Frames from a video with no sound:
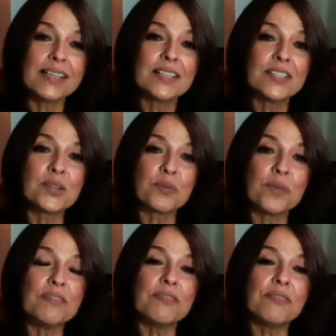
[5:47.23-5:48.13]
So
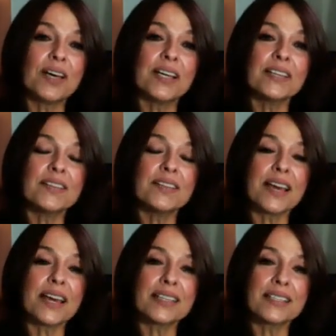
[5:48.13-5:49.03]
we find
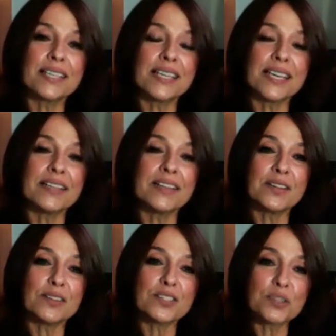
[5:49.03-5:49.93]
that, again,
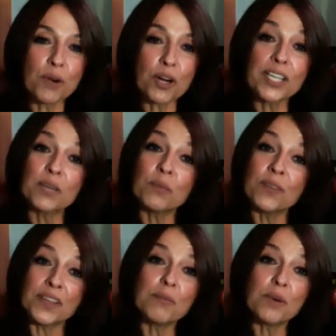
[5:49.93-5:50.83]
there's a market
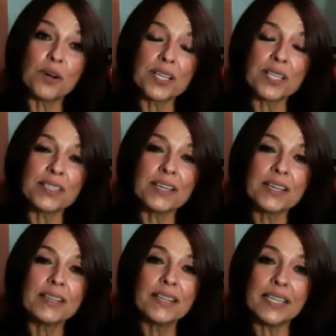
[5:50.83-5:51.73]
within a market
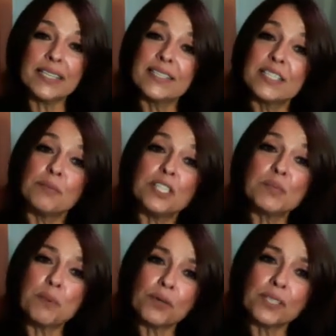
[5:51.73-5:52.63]
that needs to be
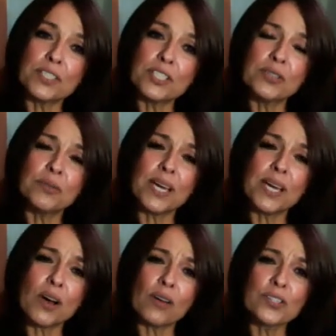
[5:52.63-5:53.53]
spoken to
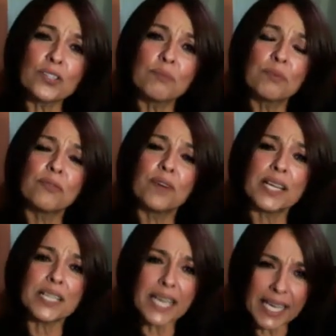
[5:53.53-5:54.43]
and also
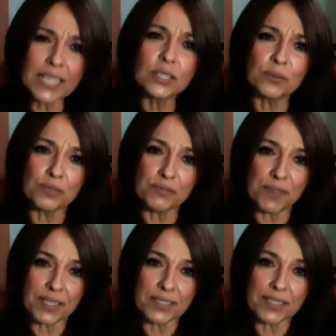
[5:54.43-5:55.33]
provide a halo
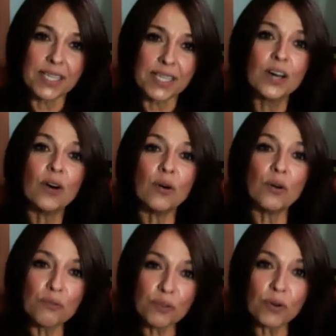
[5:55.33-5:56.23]
effect
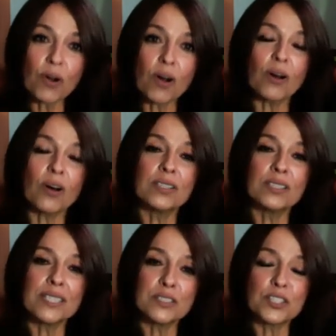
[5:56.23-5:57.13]
overall
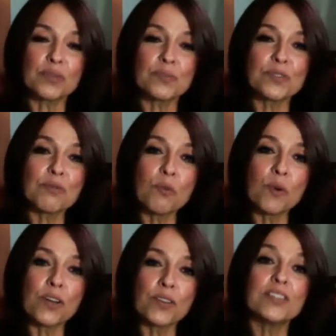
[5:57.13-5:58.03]
in terms of
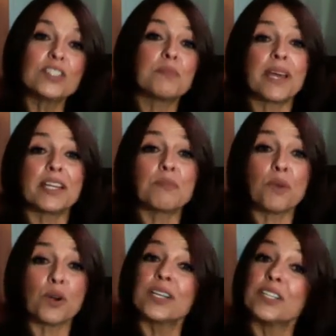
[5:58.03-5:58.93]
where the Hispanic
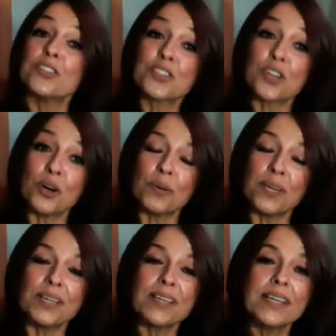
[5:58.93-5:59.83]
market is
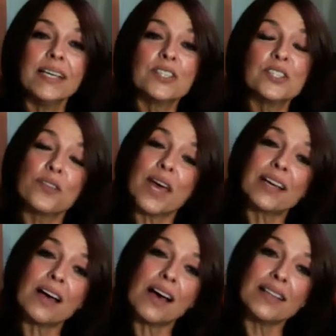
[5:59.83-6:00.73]
going. So that
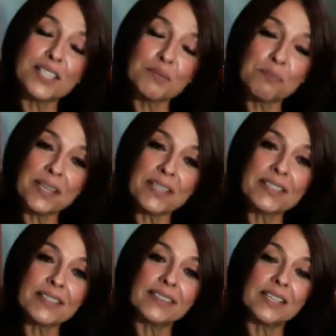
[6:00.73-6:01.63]
concept
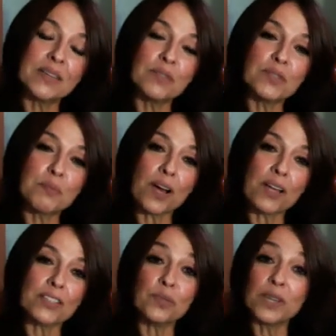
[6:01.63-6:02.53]
basically was
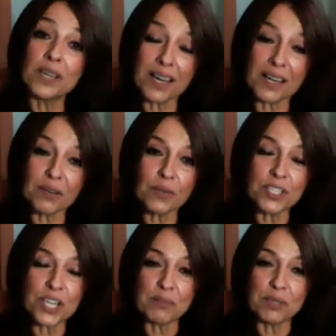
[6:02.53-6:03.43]
brought to AHA,
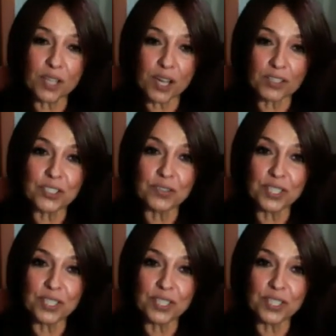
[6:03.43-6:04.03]
which I belong to, the